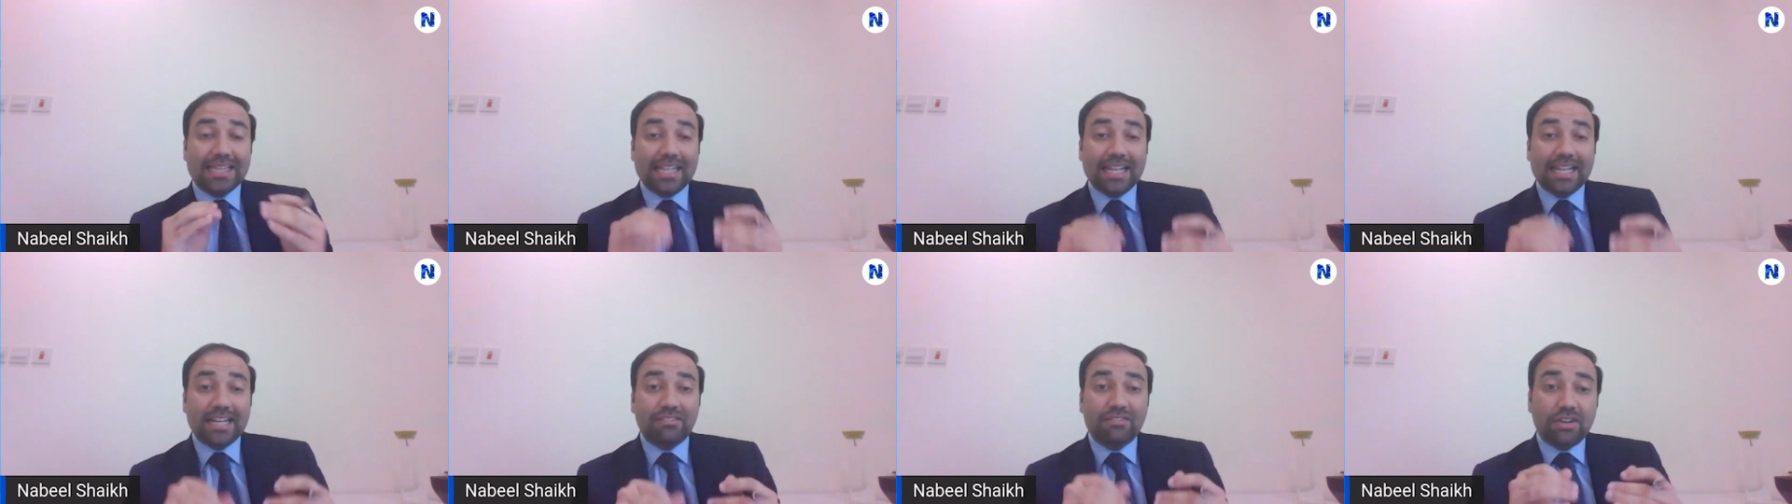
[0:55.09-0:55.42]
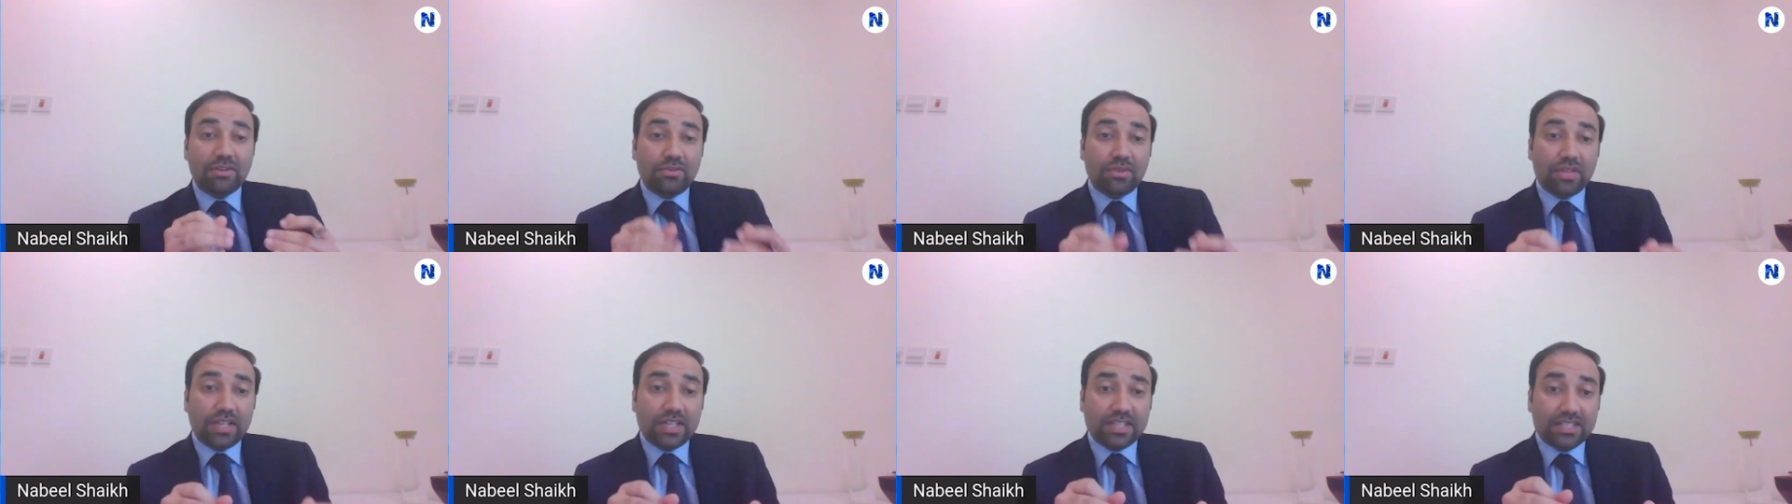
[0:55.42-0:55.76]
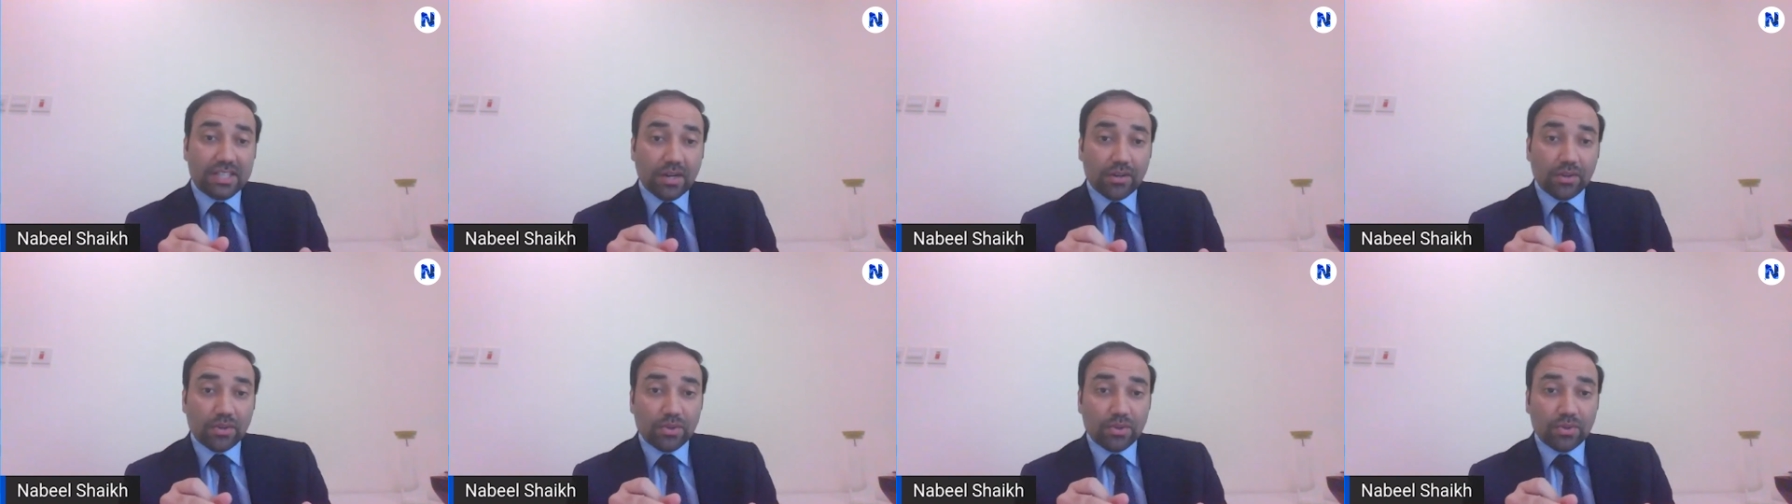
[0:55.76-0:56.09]
Then you have to
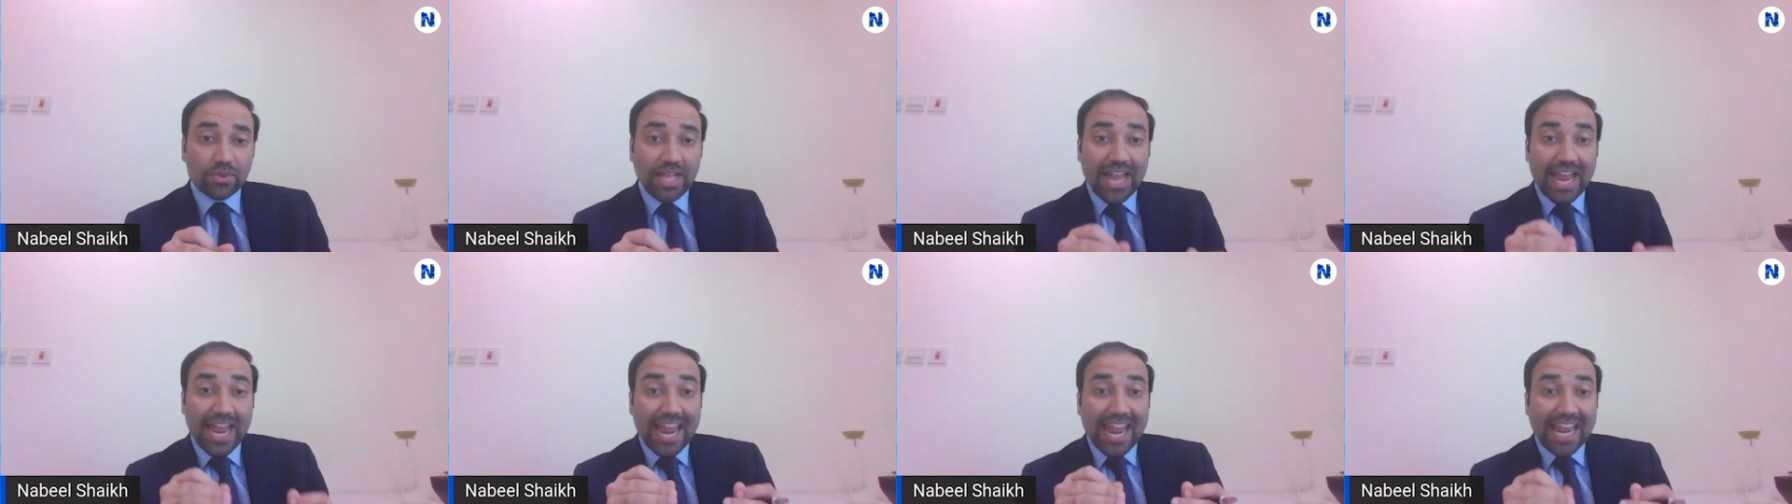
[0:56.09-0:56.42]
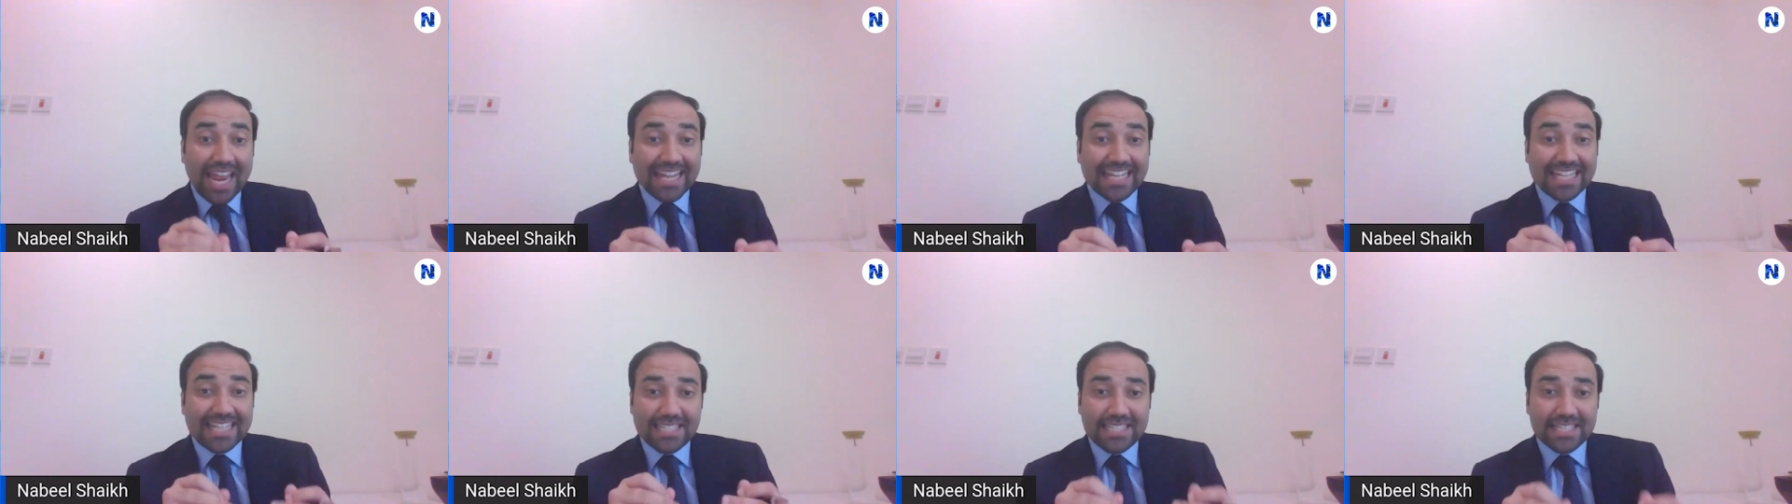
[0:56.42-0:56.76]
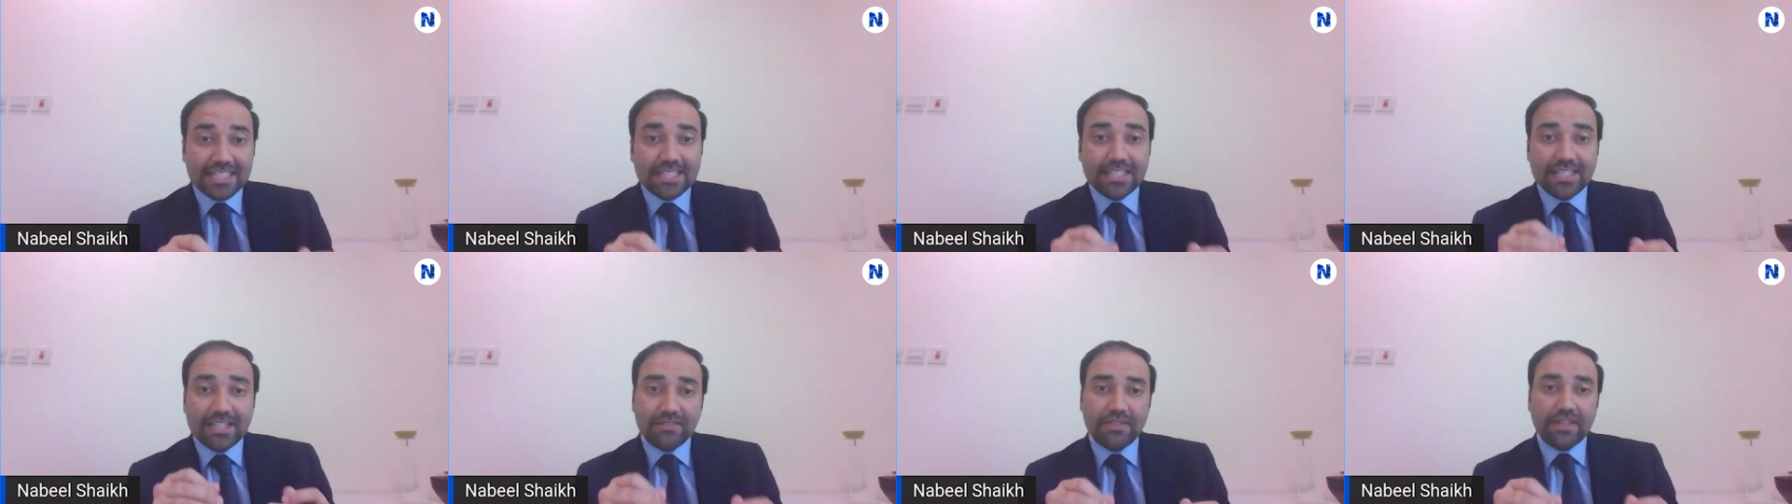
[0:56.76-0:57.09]
reach out to the
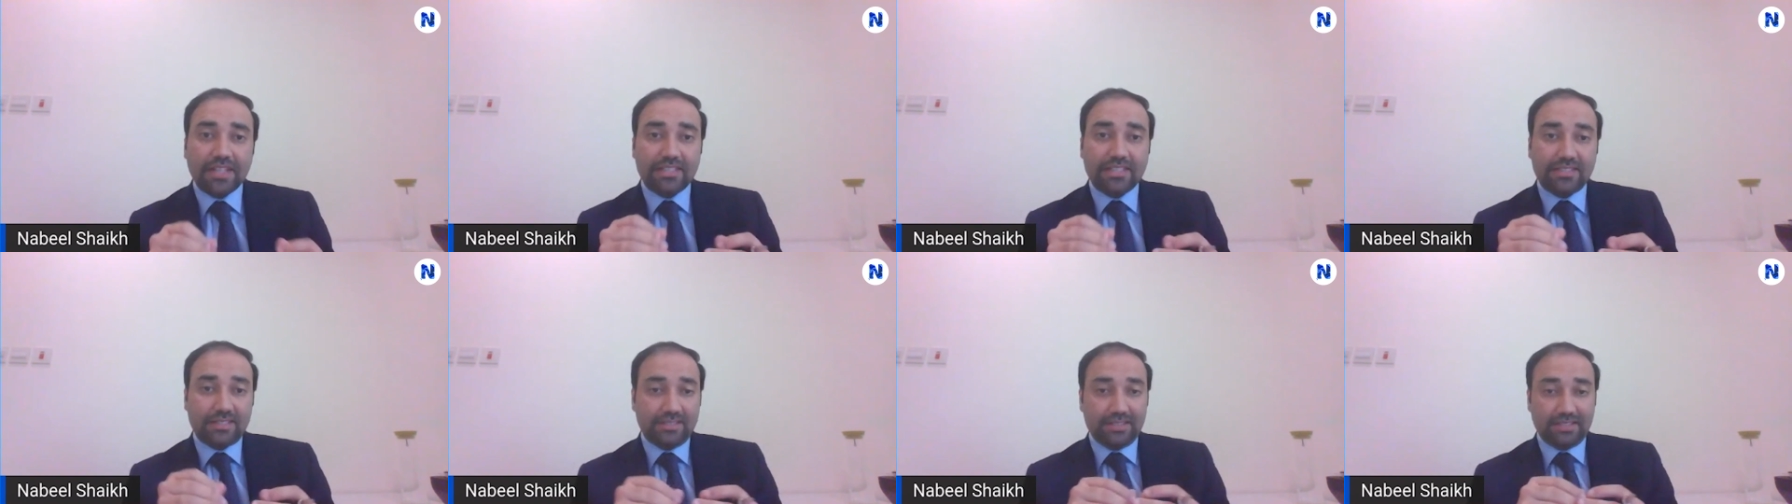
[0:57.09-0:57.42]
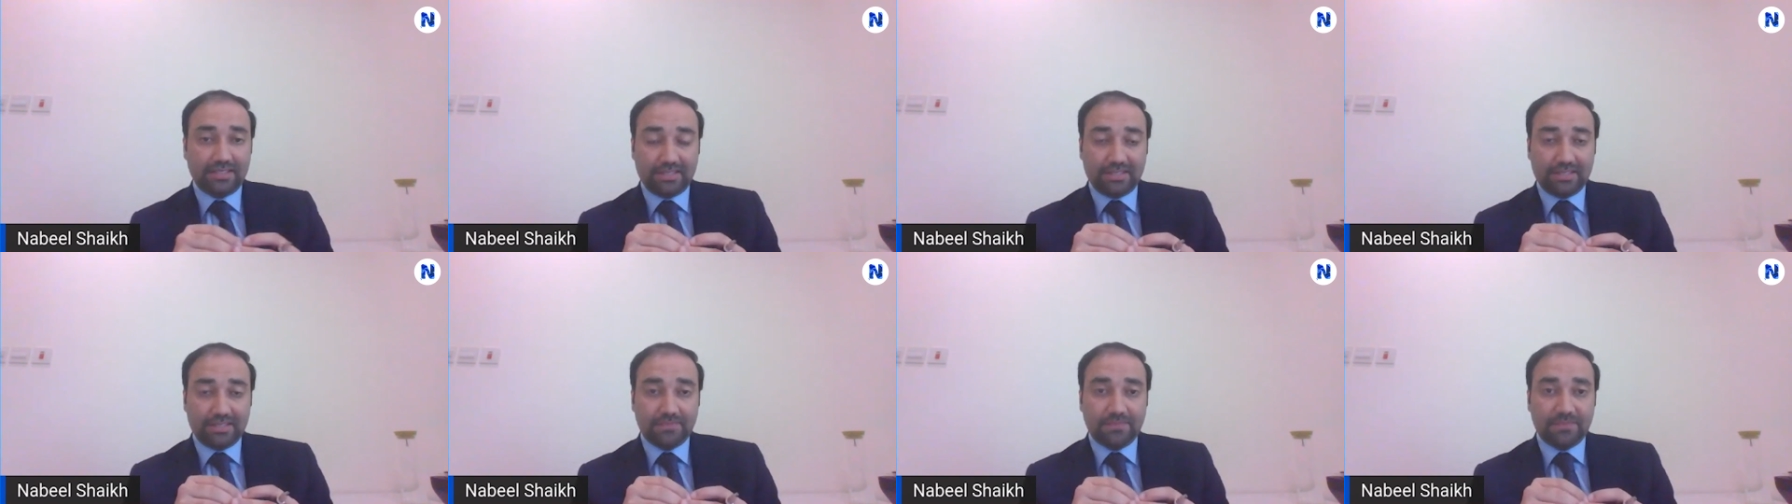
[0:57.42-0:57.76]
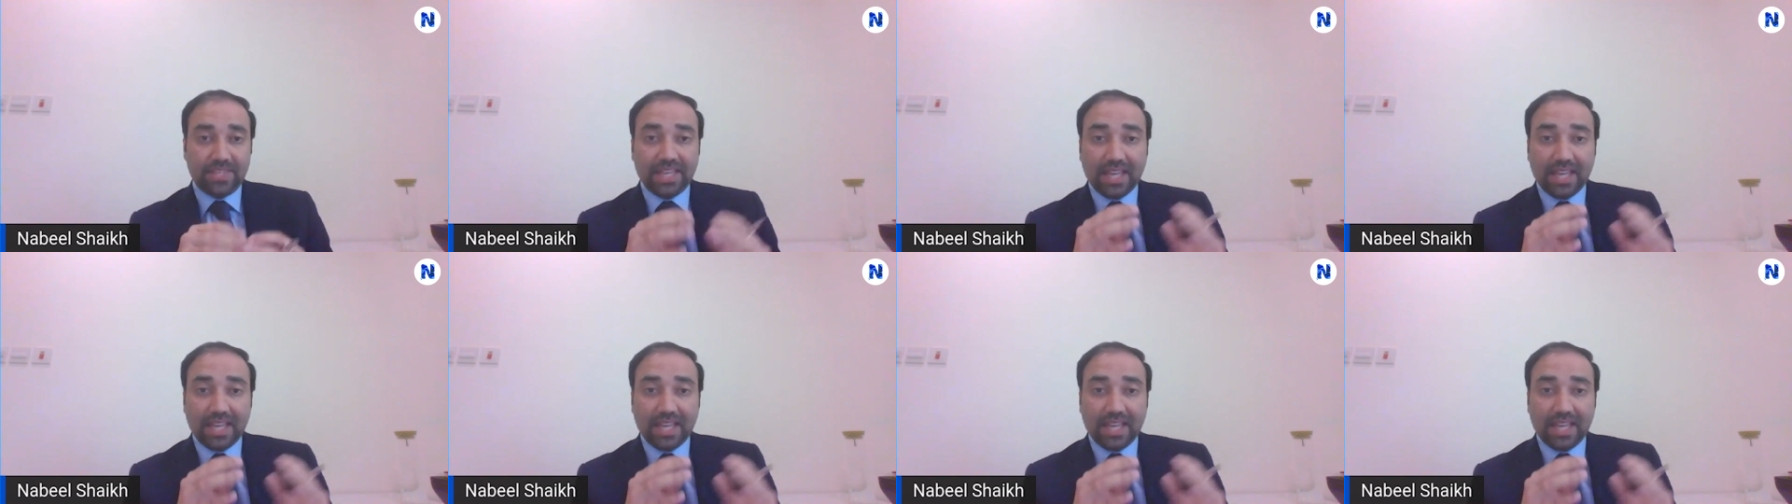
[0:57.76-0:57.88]
angel investors.